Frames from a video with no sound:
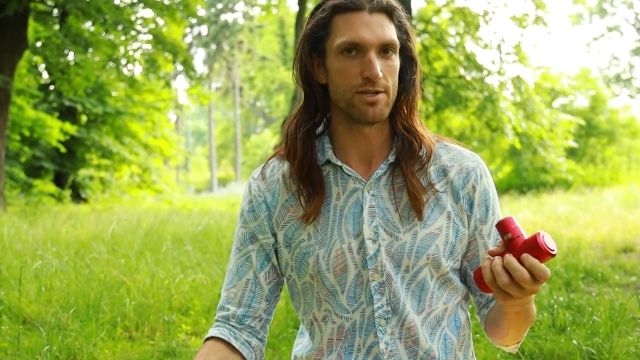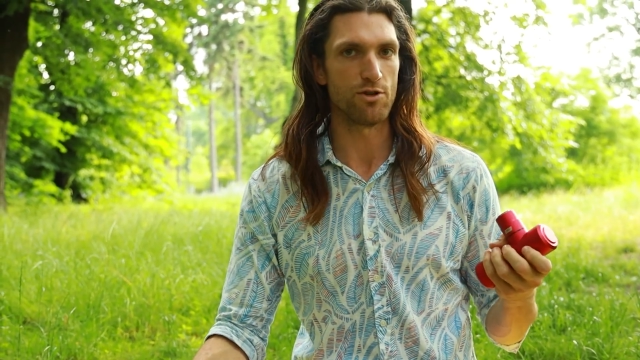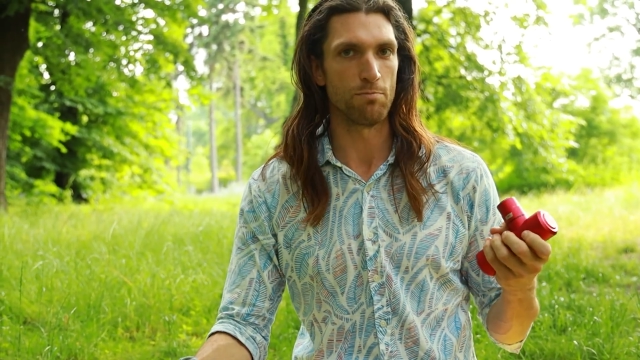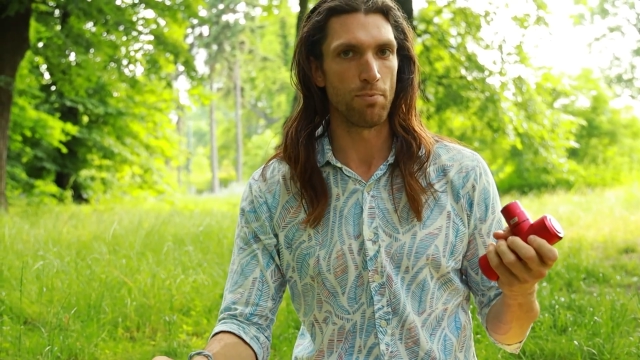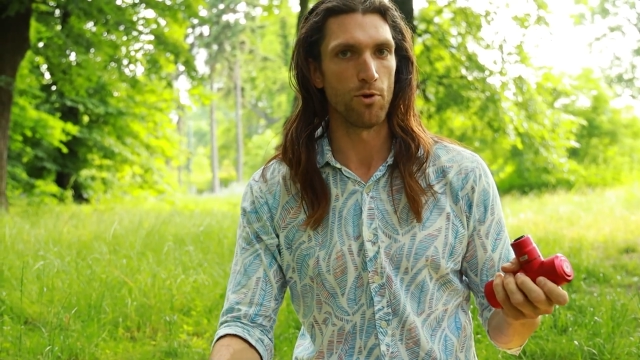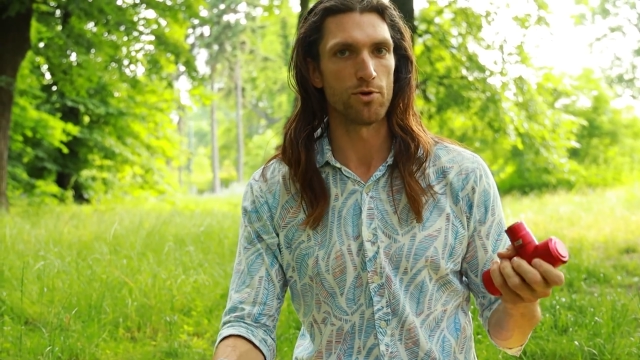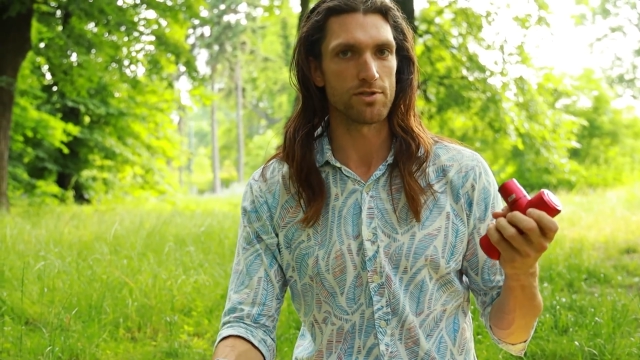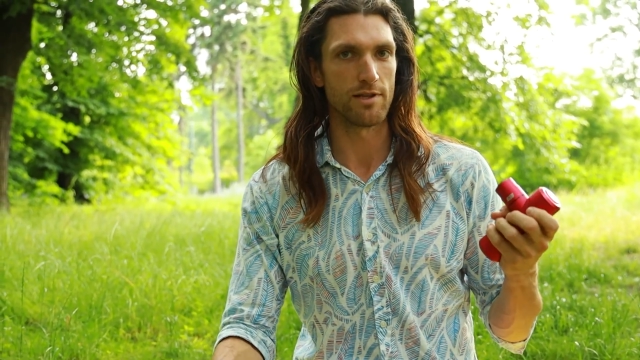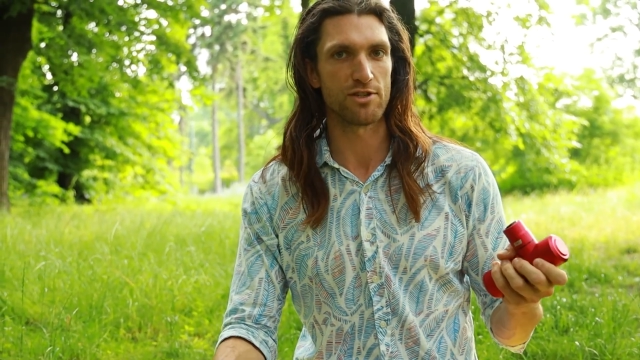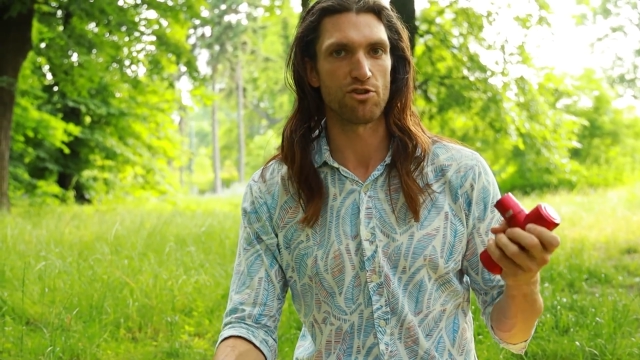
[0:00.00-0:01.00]
into a
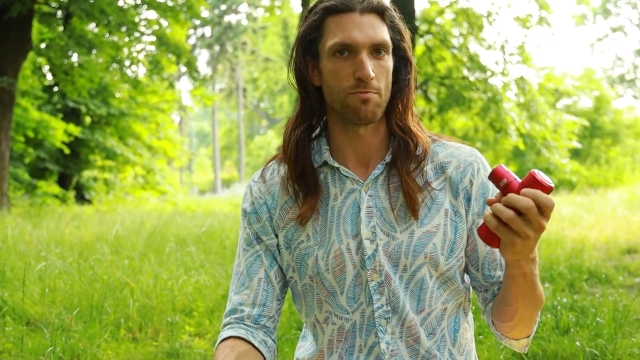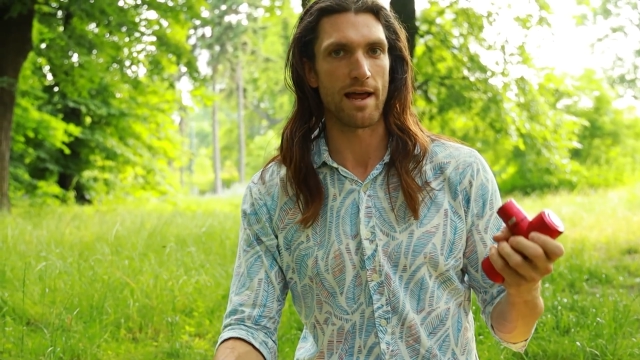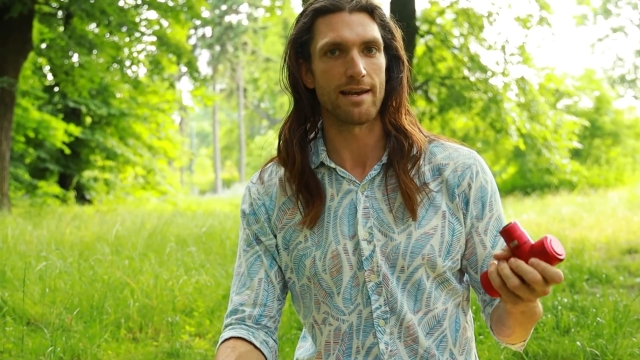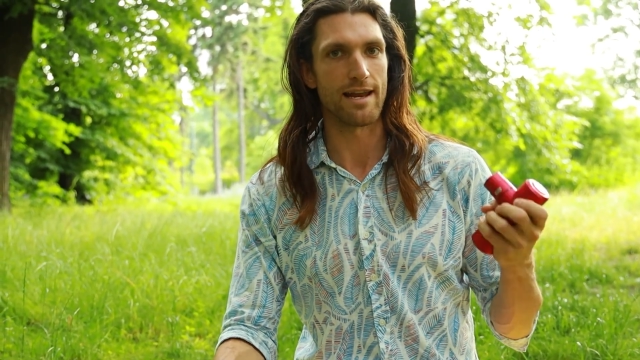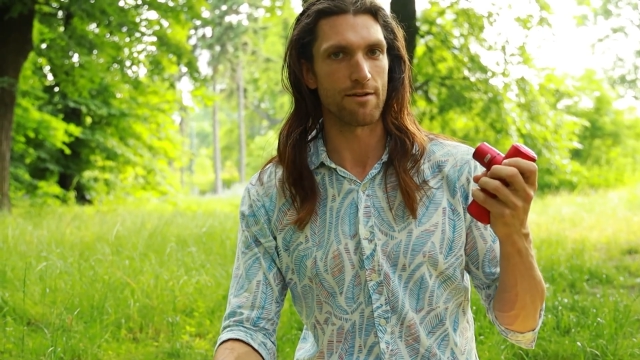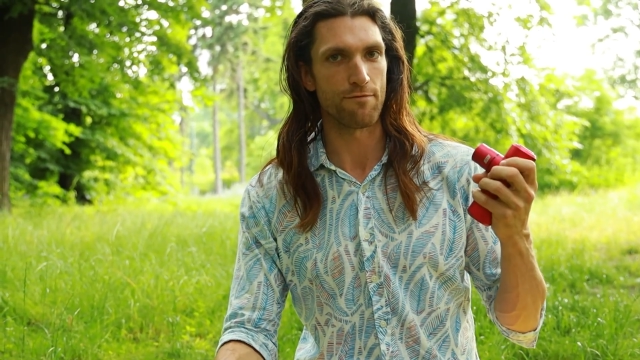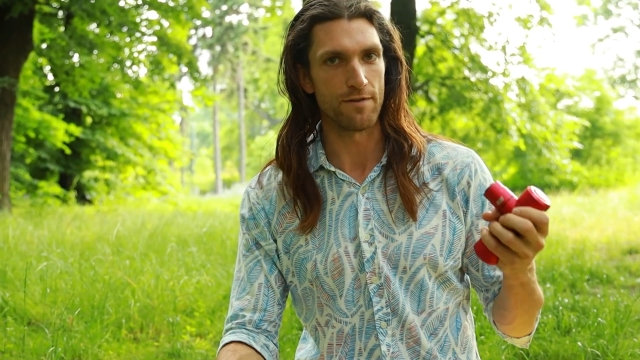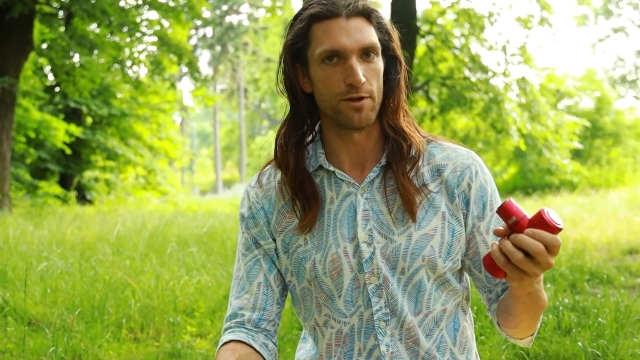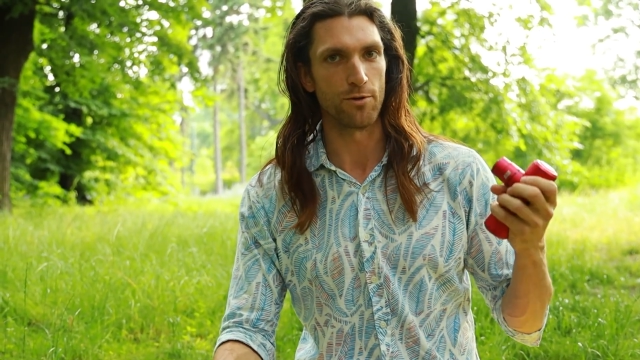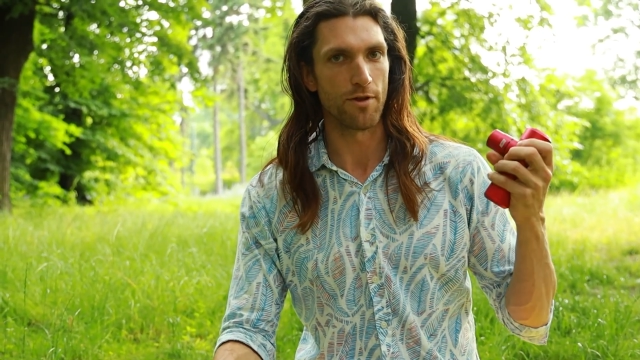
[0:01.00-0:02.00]
pulse electromagnetic
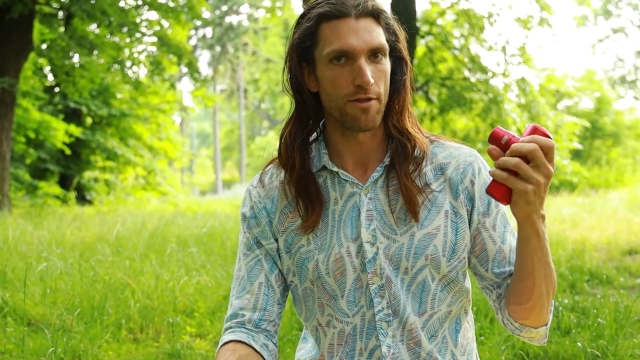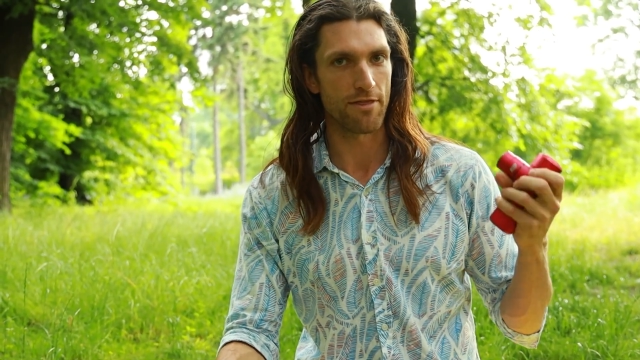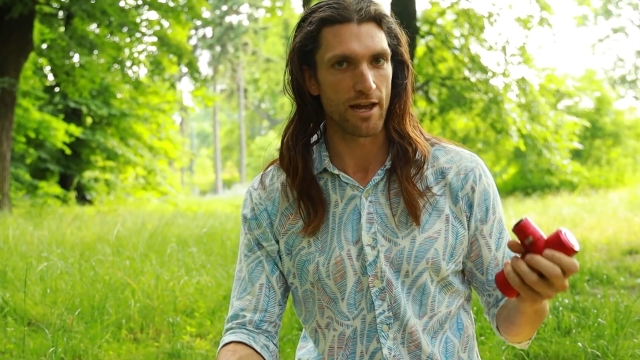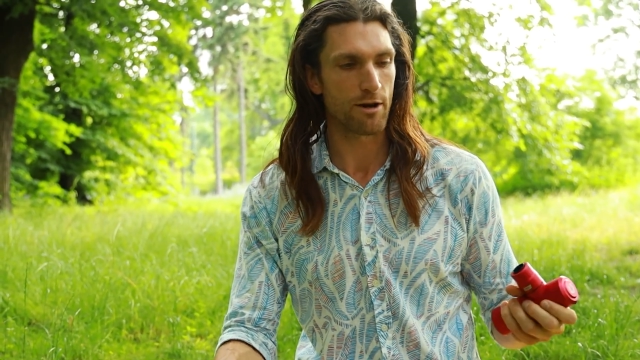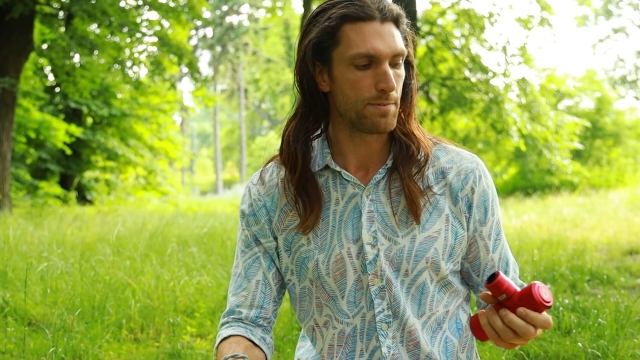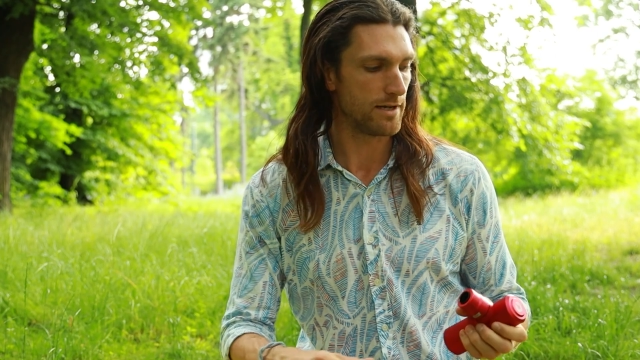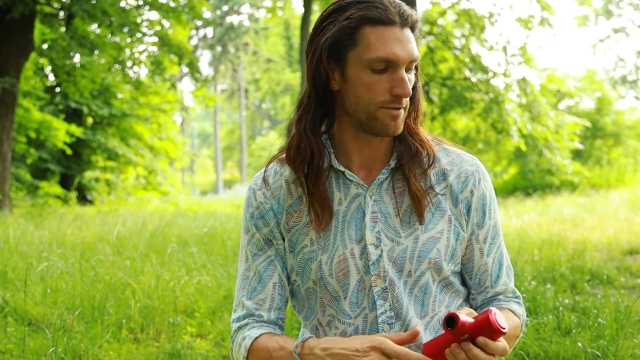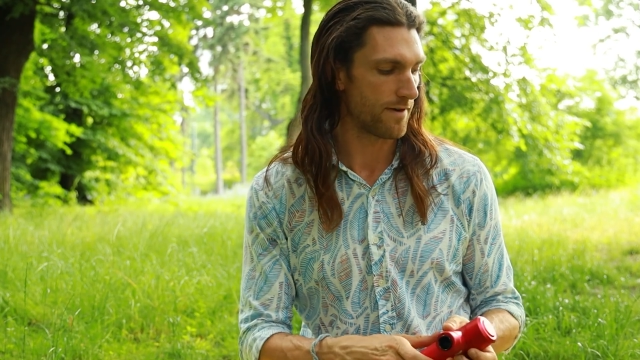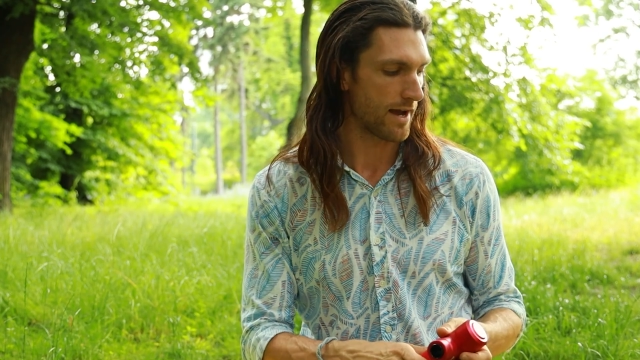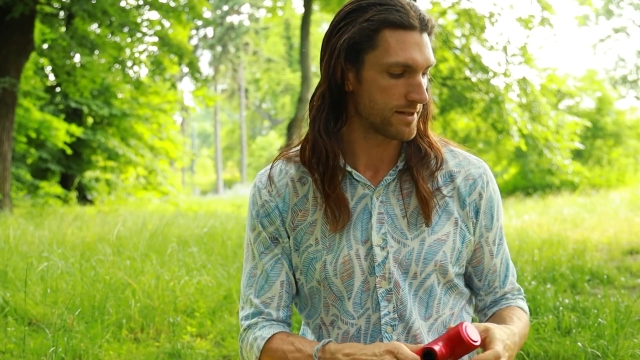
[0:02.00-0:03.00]
field therapy
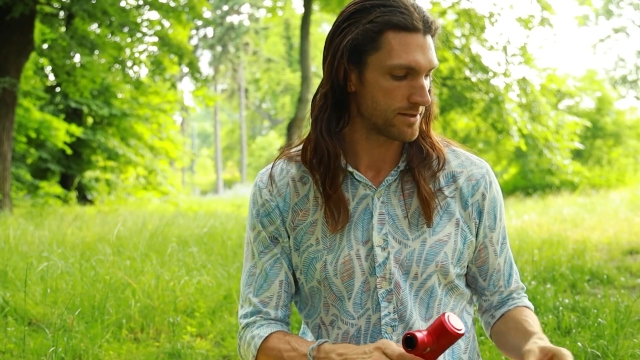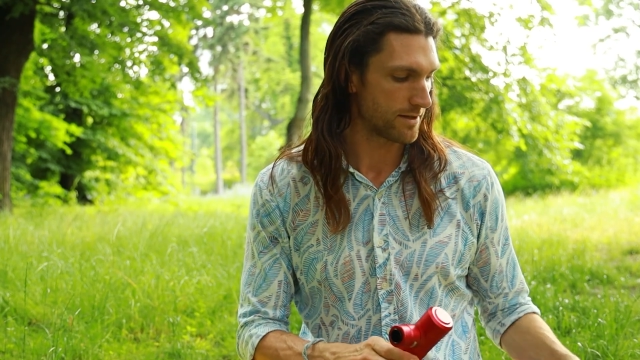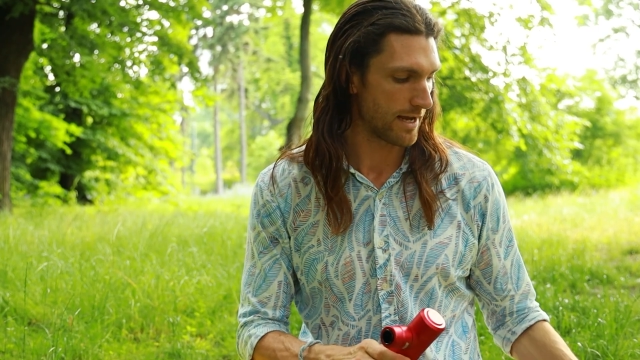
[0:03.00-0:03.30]
device.